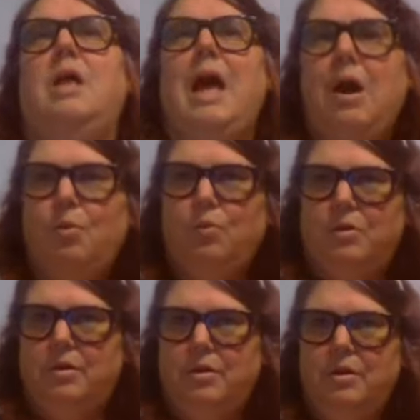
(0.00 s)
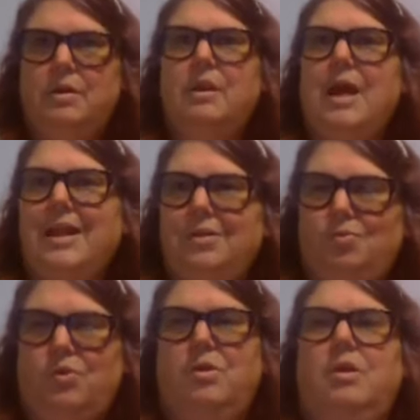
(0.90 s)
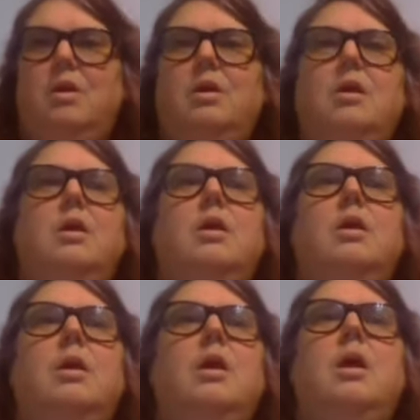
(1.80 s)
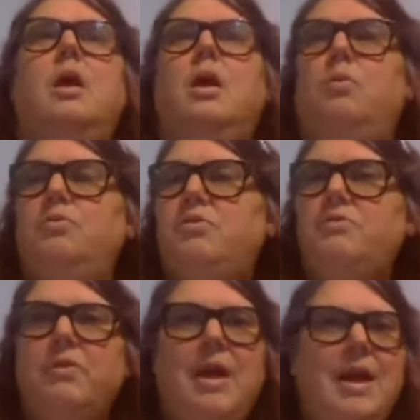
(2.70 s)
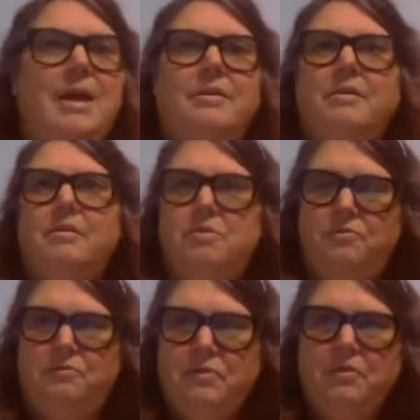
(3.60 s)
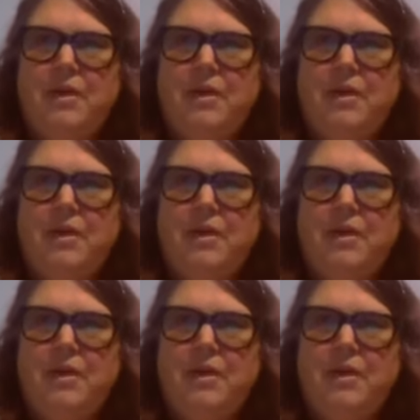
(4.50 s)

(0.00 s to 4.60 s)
Outward, not inward. Whichever hand you feel